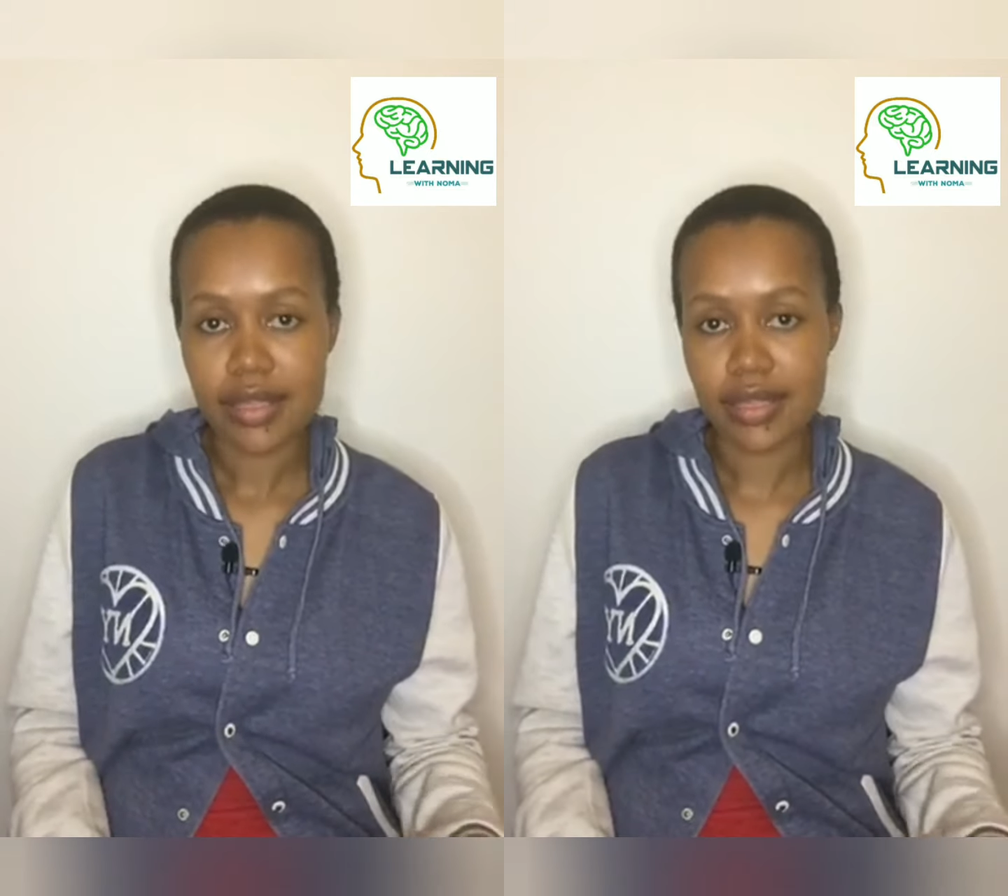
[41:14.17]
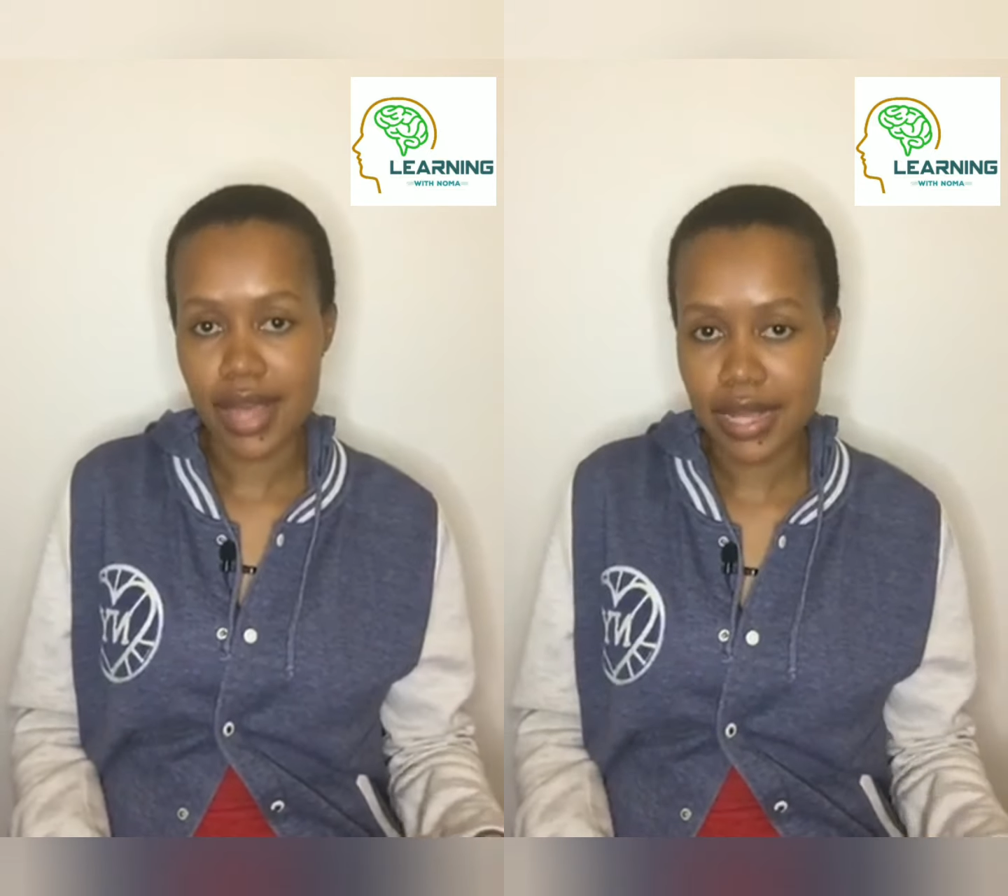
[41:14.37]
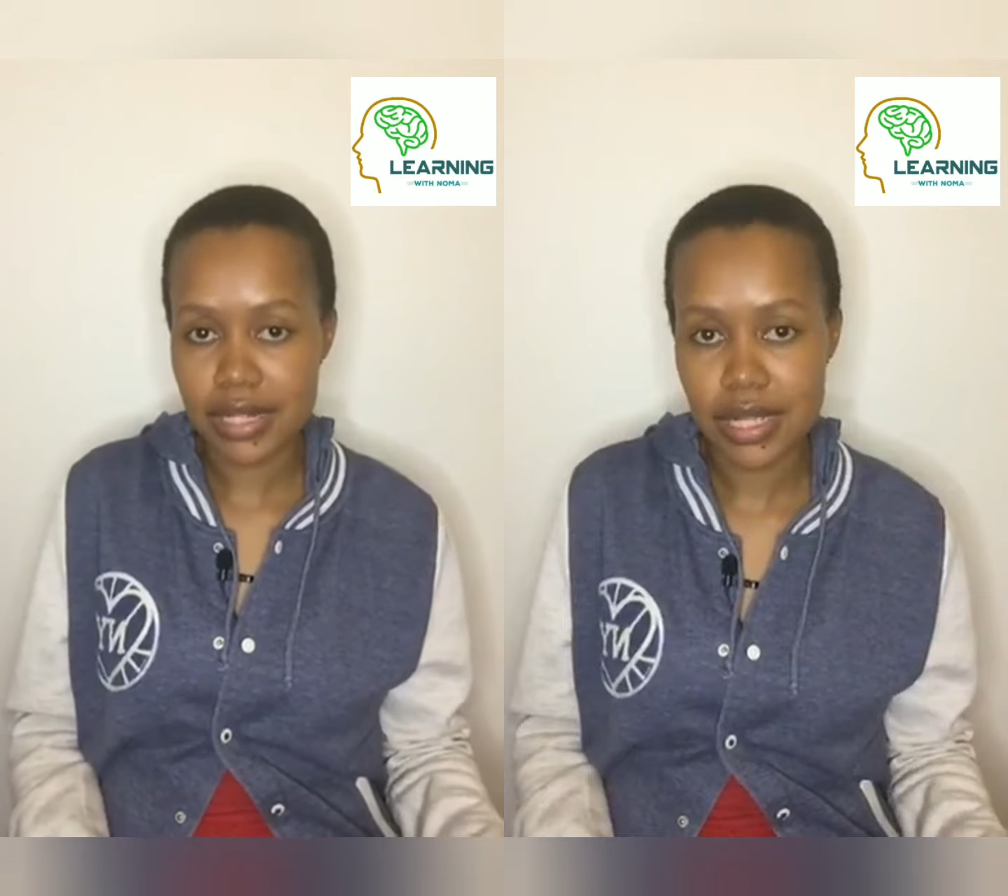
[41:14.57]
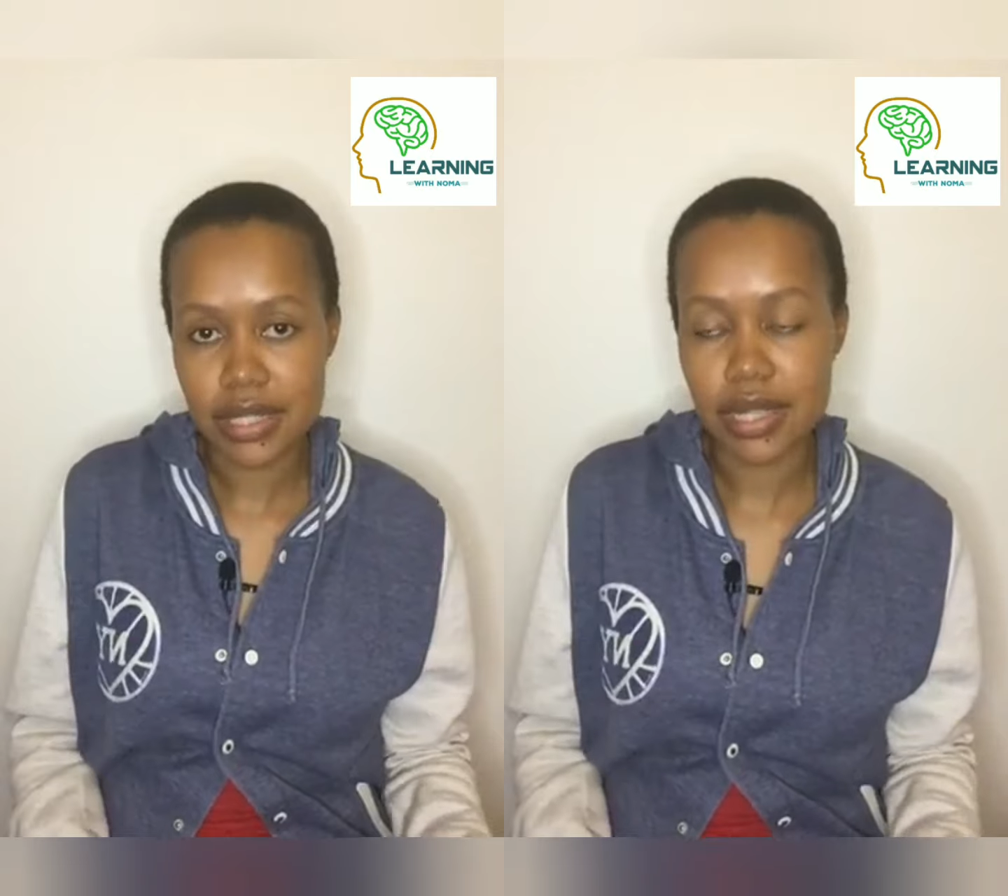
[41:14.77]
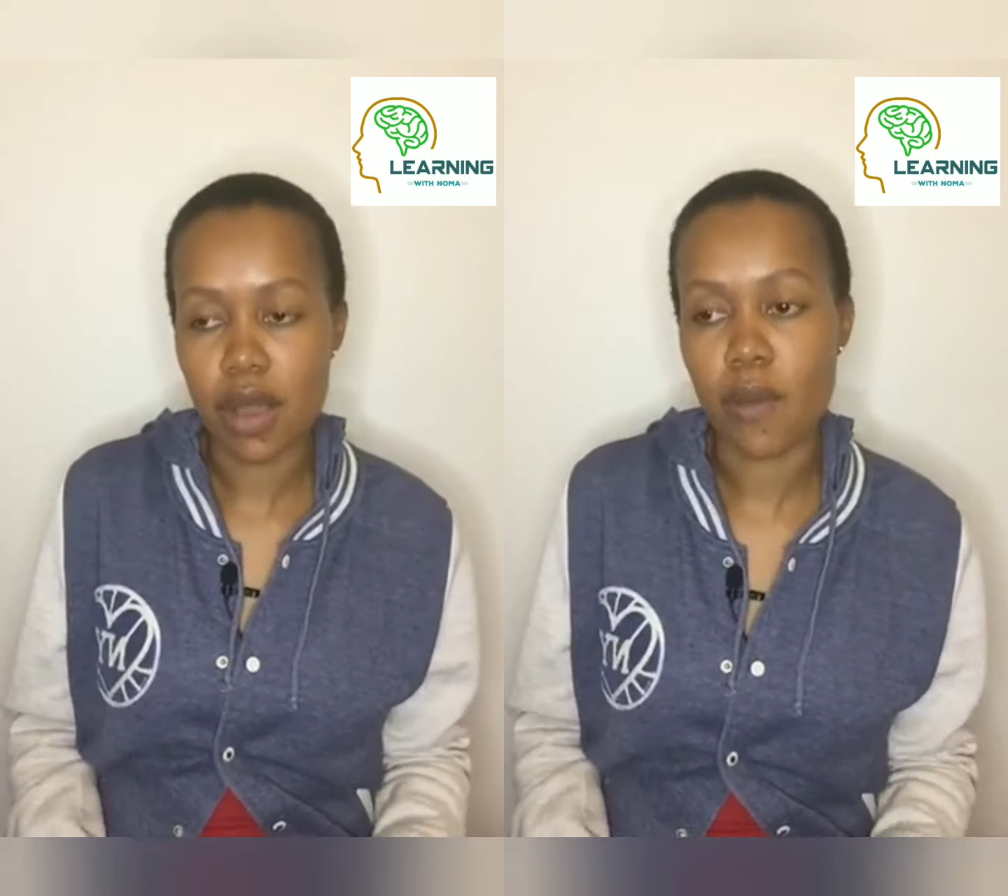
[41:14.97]
That
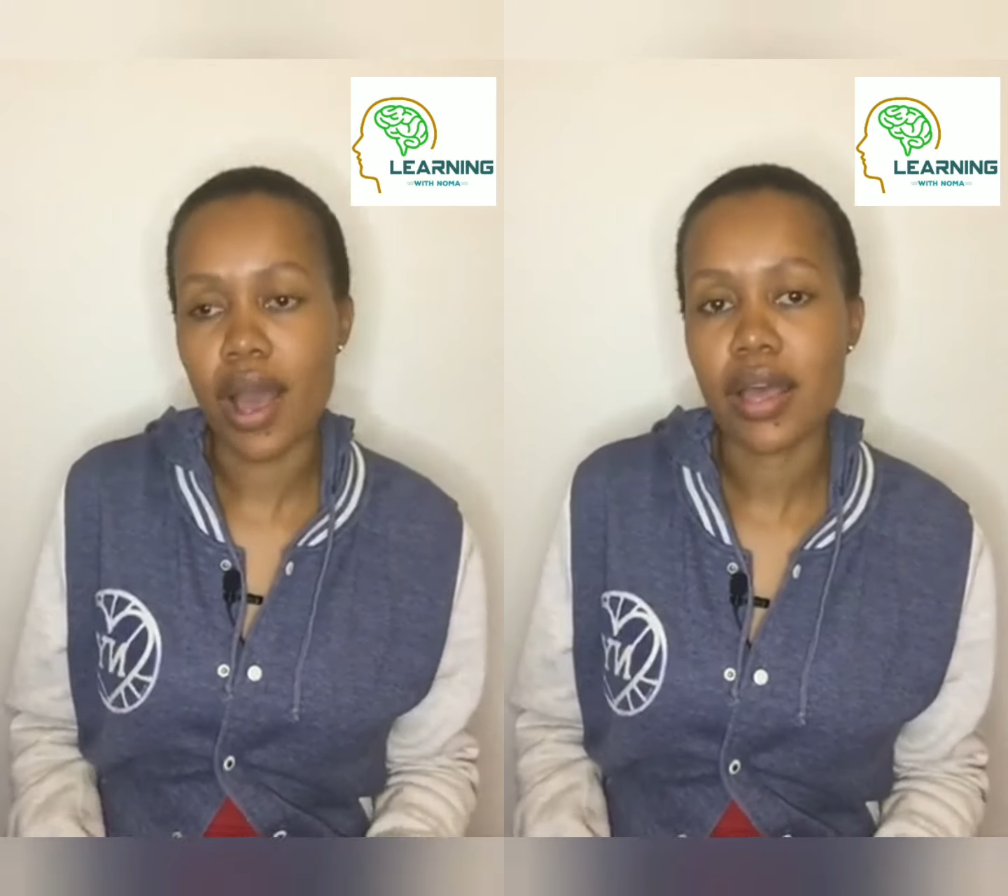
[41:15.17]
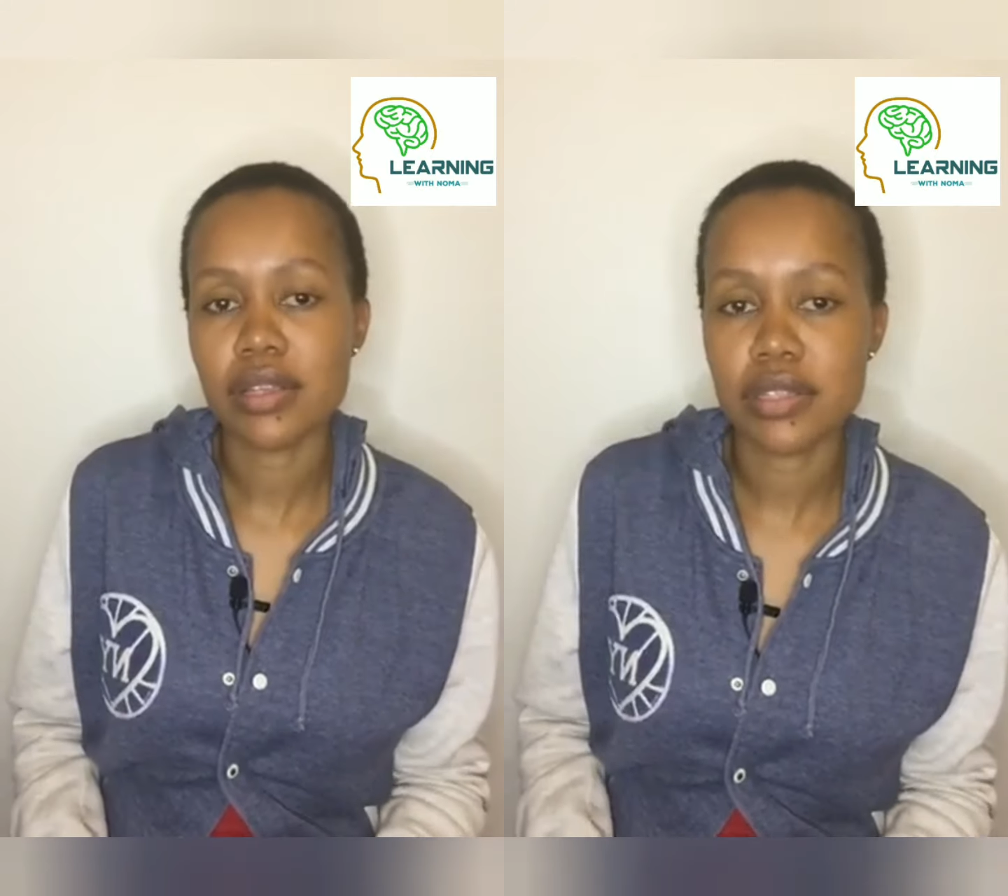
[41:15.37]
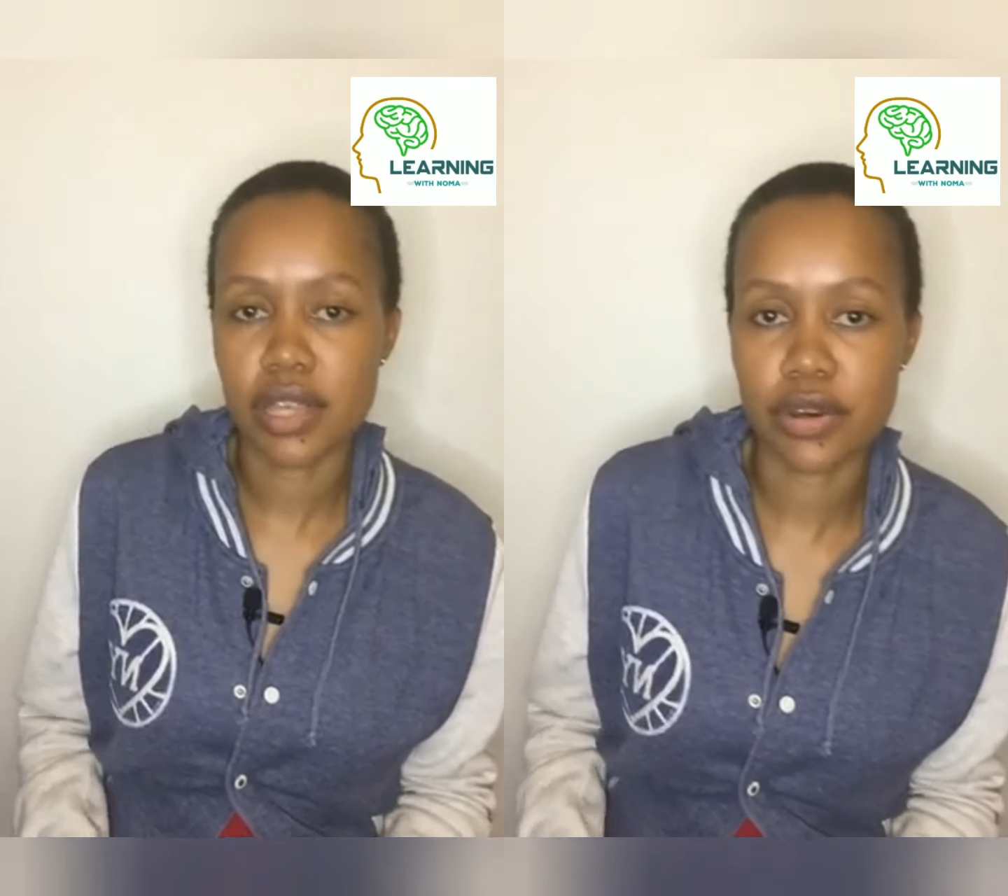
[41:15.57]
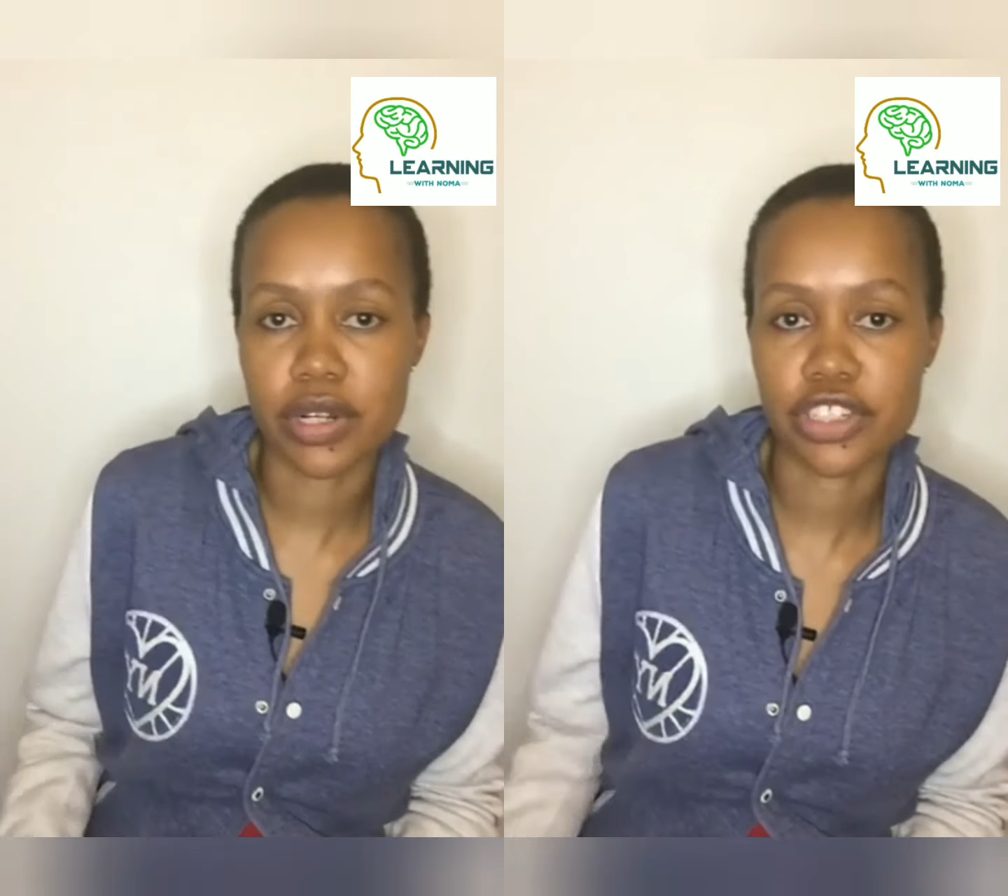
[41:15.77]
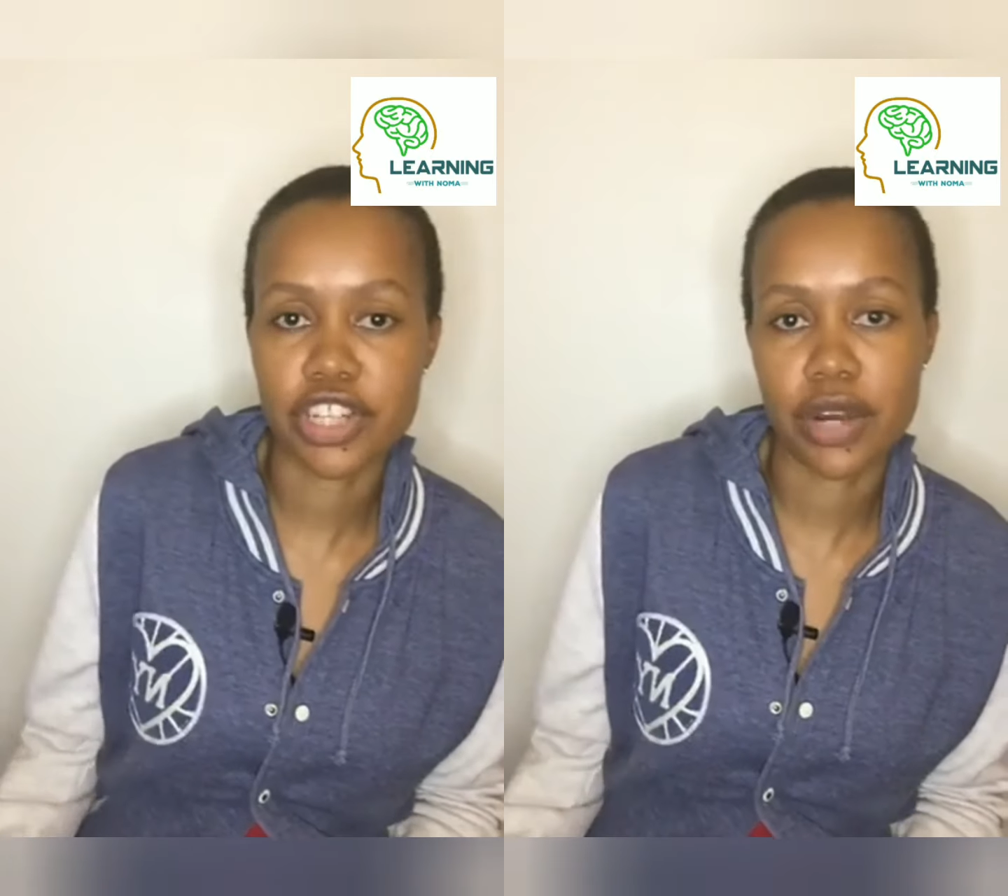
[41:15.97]
is our
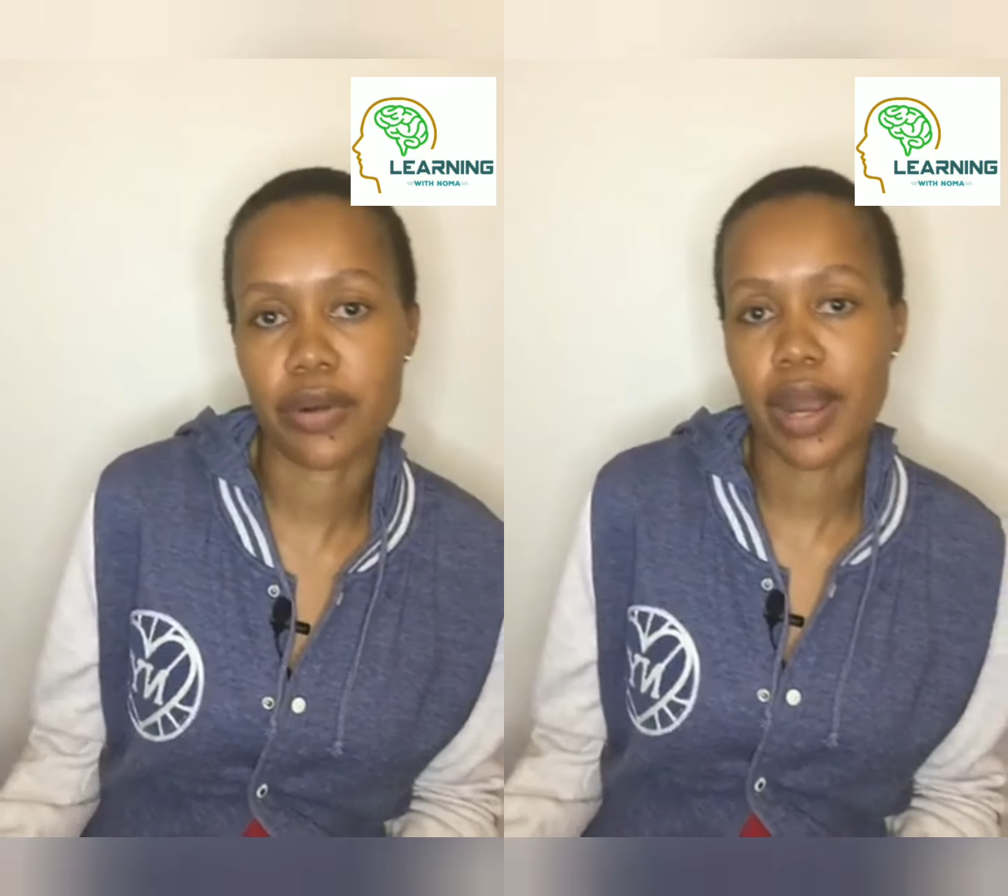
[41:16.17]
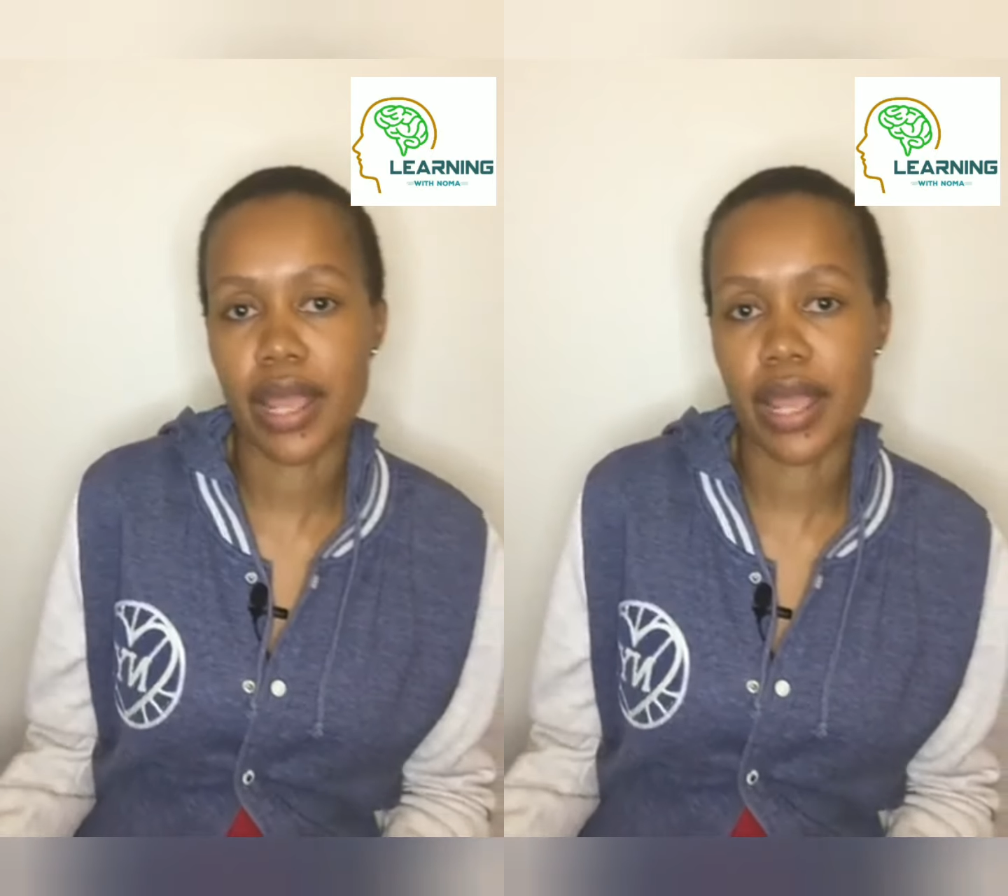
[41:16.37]
sacral chakra,